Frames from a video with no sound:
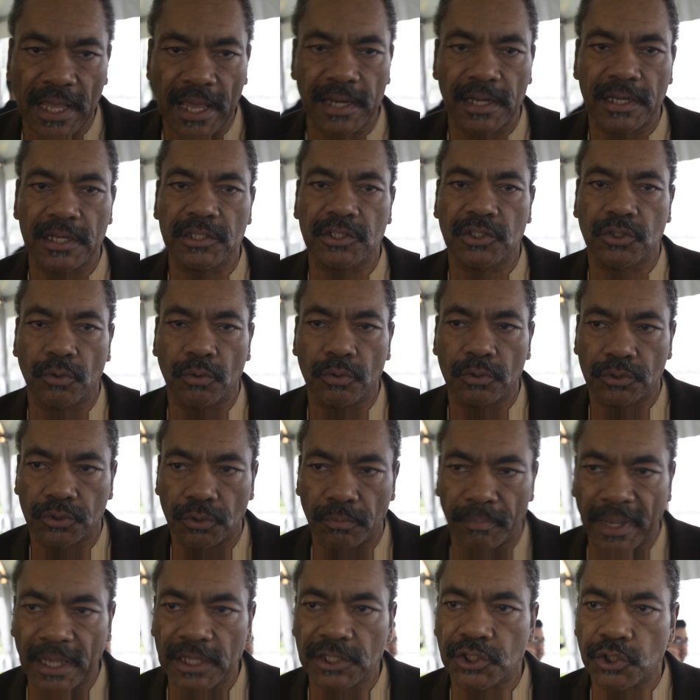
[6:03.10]
and that is to
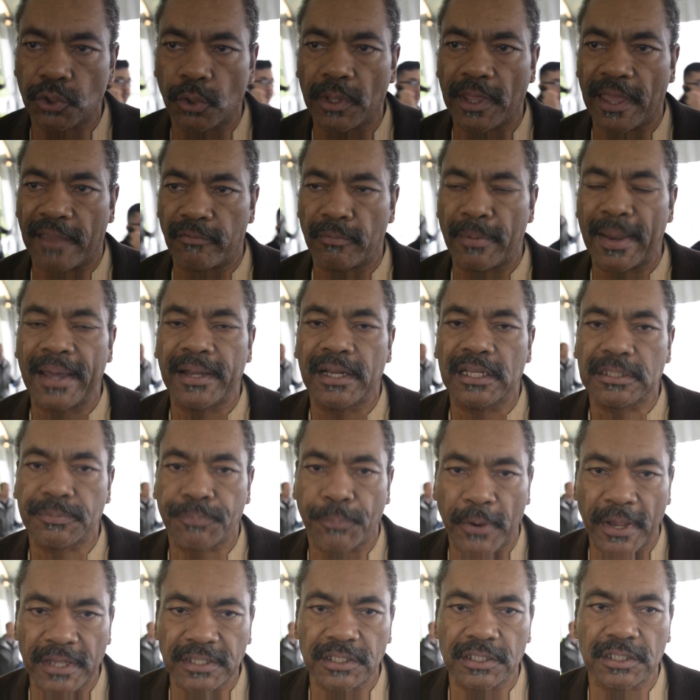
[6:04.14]
make sure that everybody
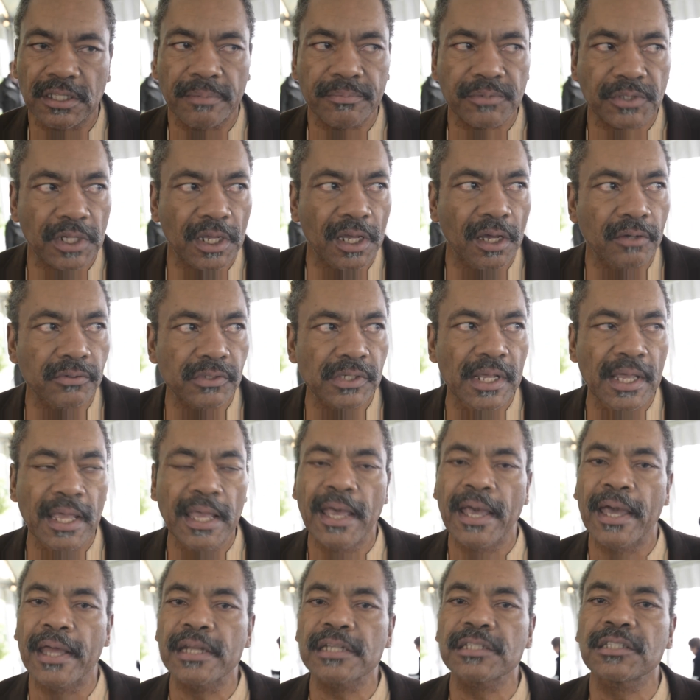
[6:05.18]
expresses themselves
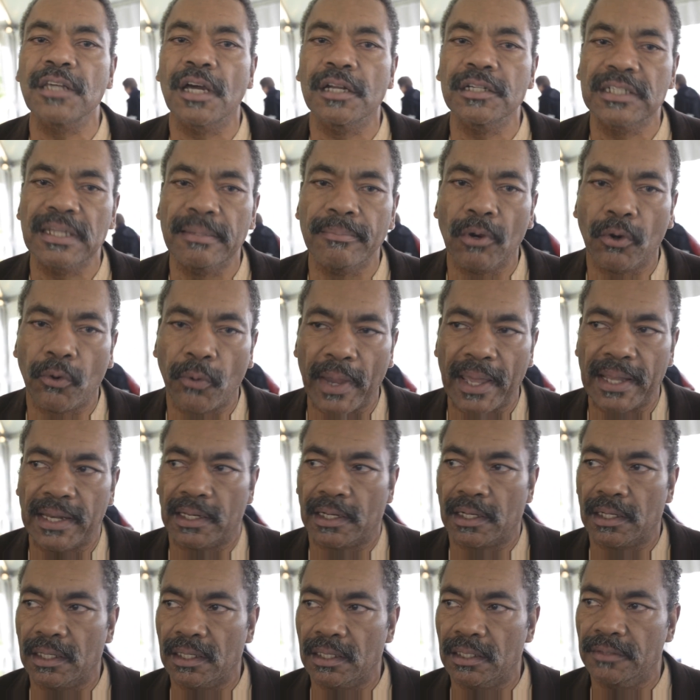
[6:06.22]
and it's done
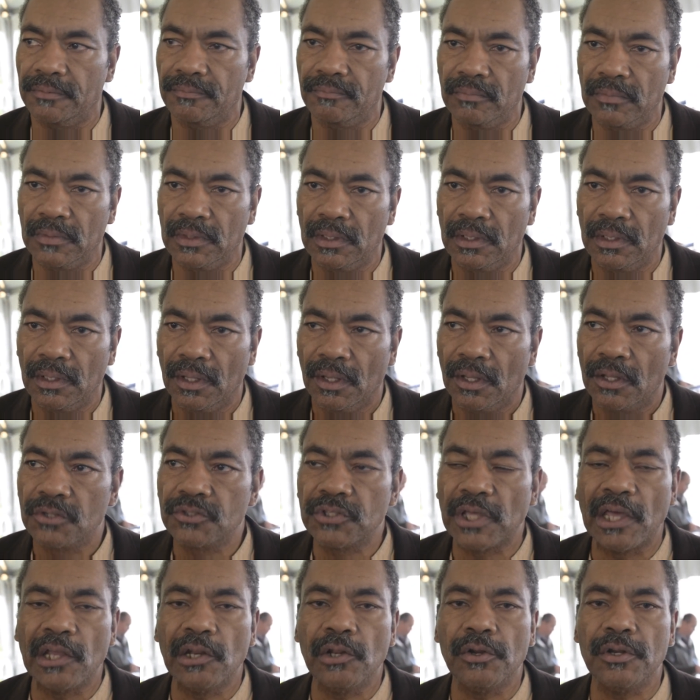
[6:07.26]
democratically.
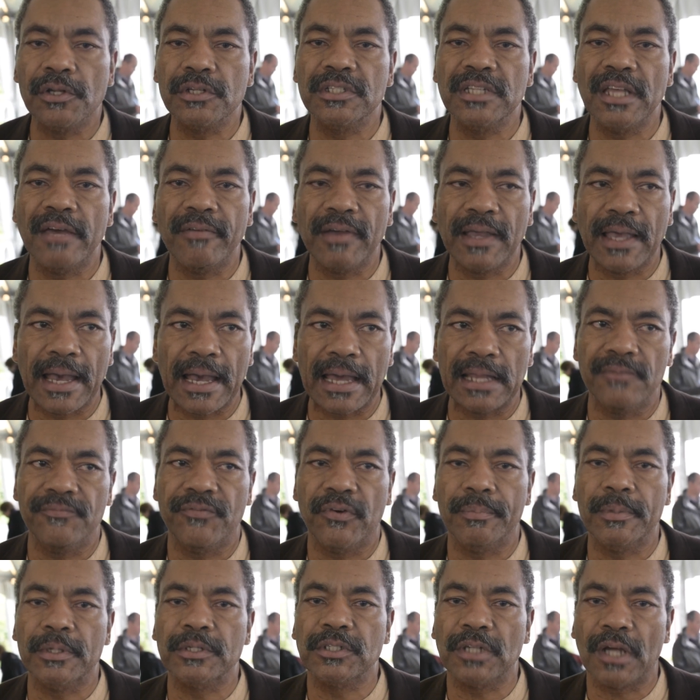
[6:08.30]
Statehood has never gotten
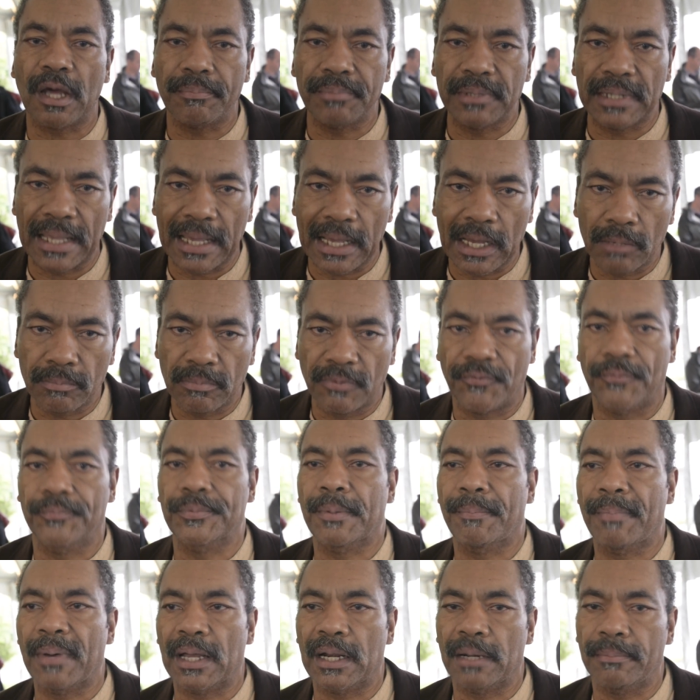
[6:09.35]
from the top down, but
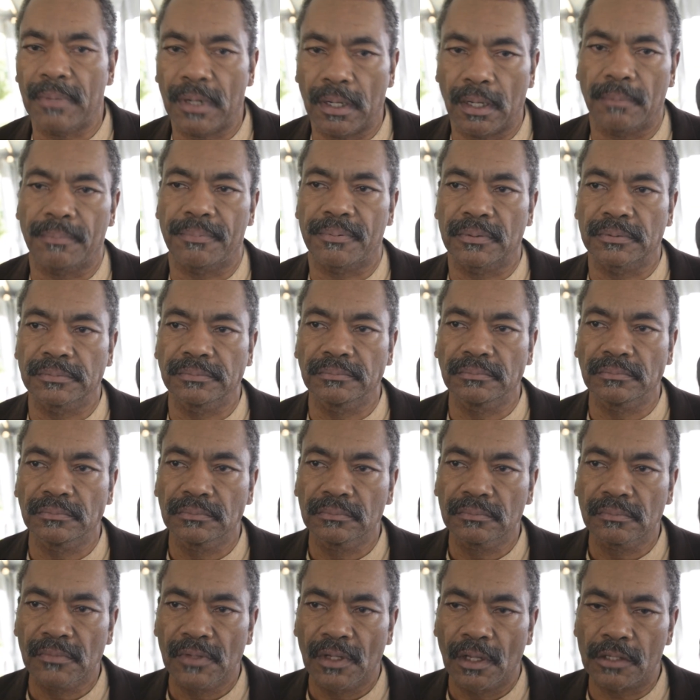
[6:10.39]
from the bottom up.
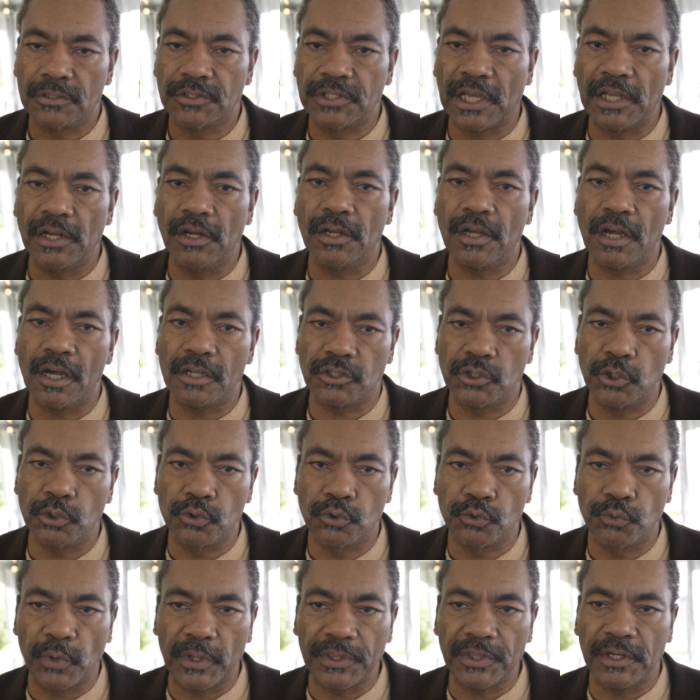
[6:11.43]
The statehood
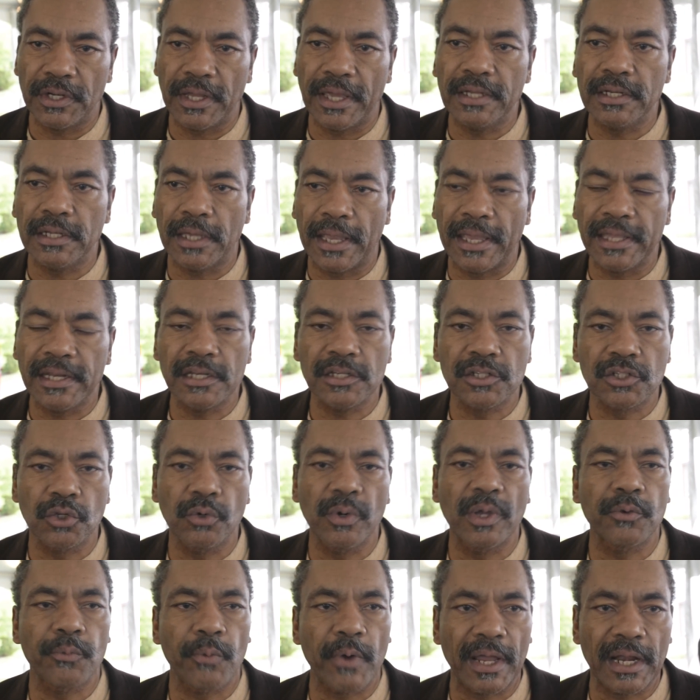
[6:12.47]
constitution was written in 82
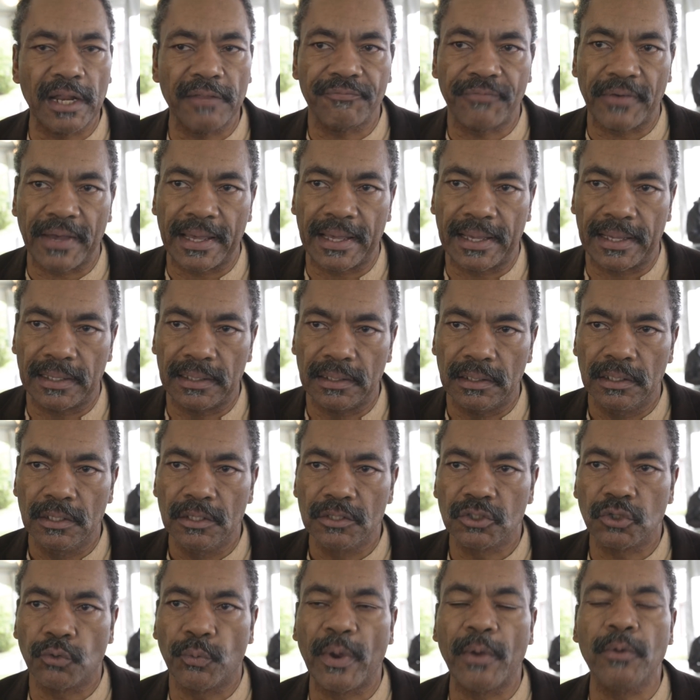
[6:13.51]
and ratified,
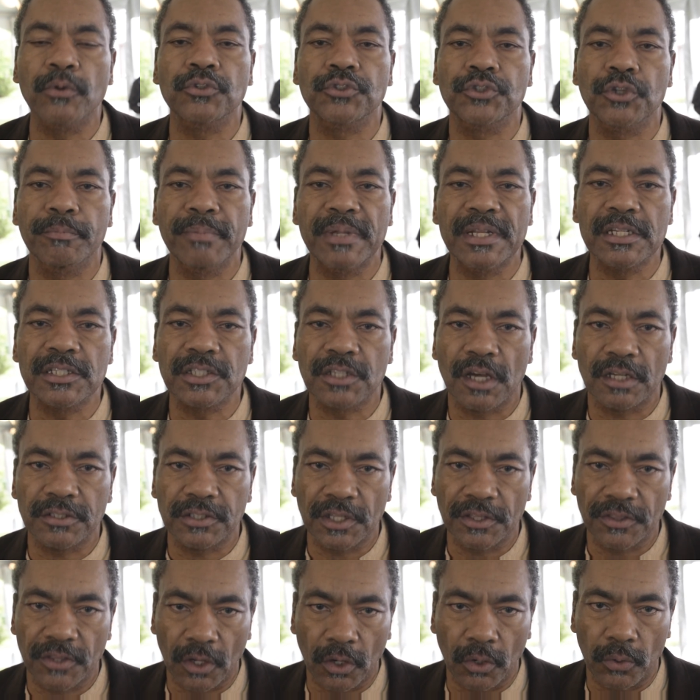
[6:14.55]
so we should be
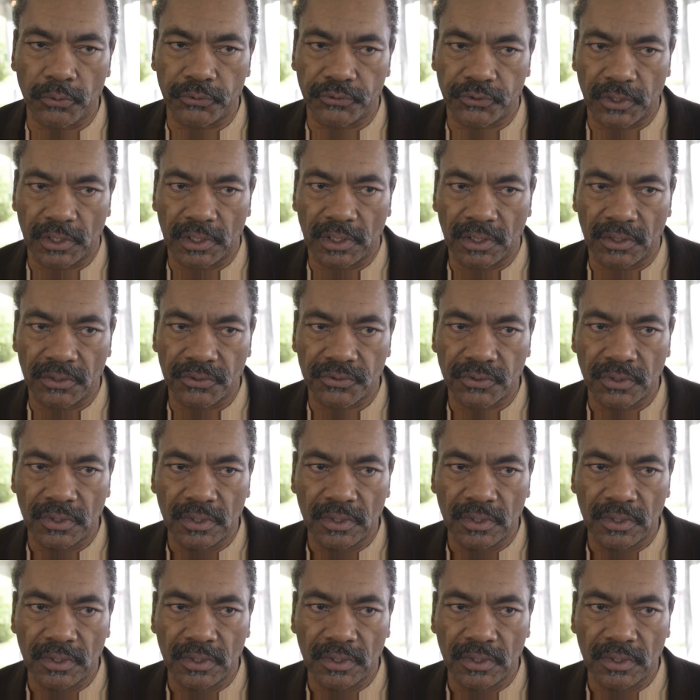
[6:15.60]
discussing those things.